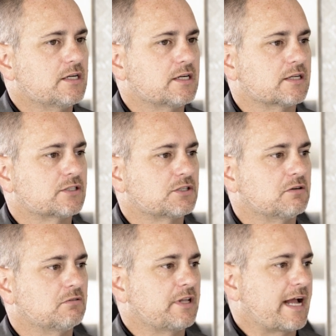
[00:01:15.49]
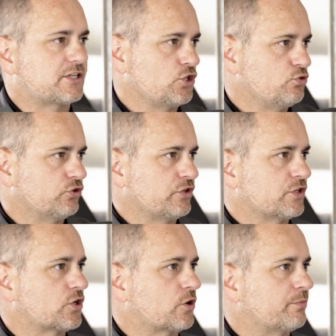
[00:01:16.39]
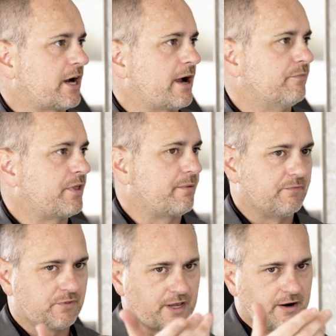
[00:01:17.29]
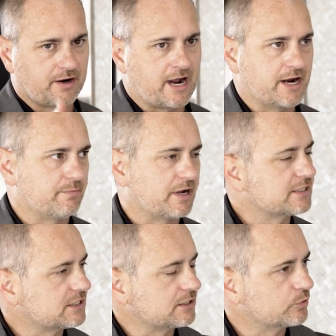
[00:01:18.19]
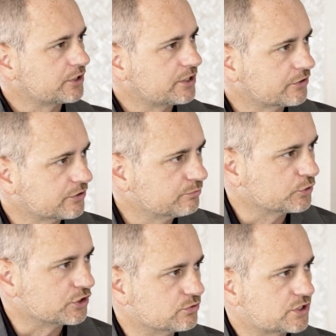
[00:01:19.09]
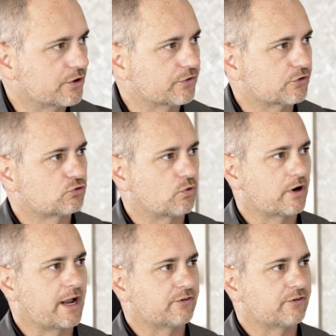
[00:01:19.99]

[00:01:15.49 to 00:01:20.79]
Uh, so that's usually the term that I that that I and my team would hear would use here at the store